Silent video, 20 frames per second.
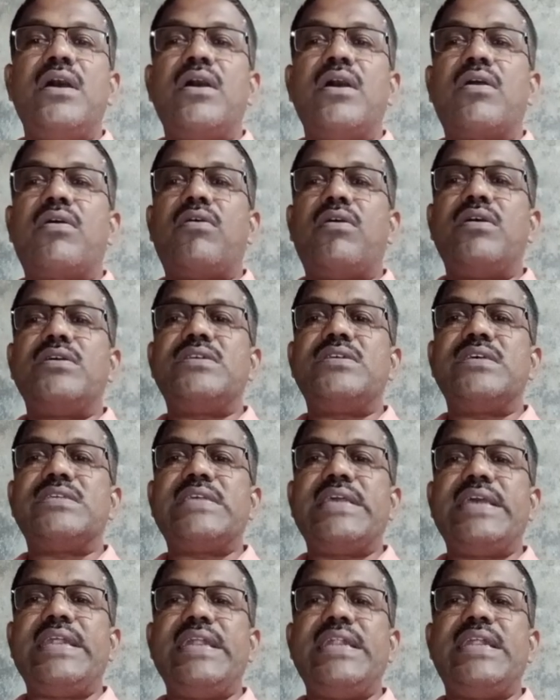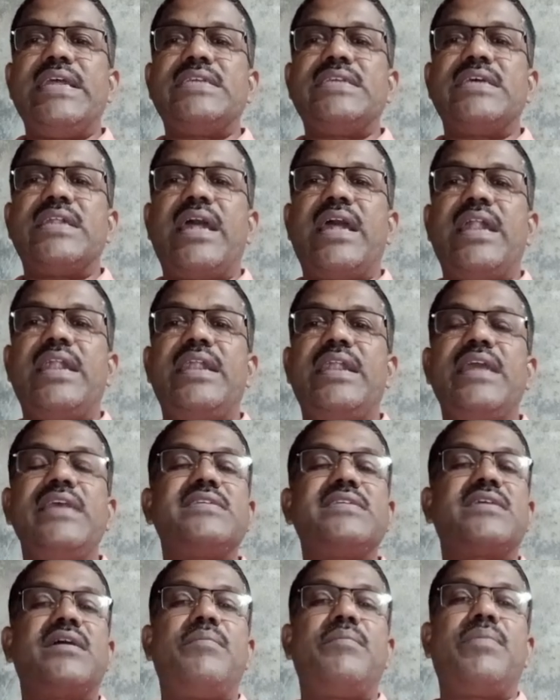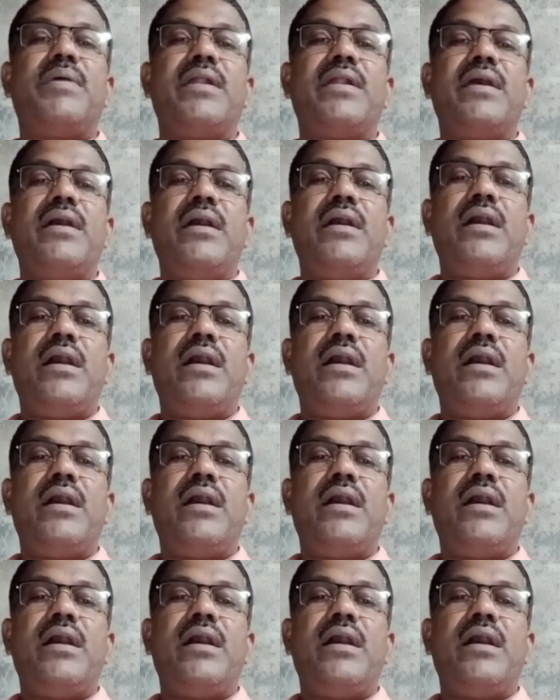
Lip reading: causes irritation and discomfort.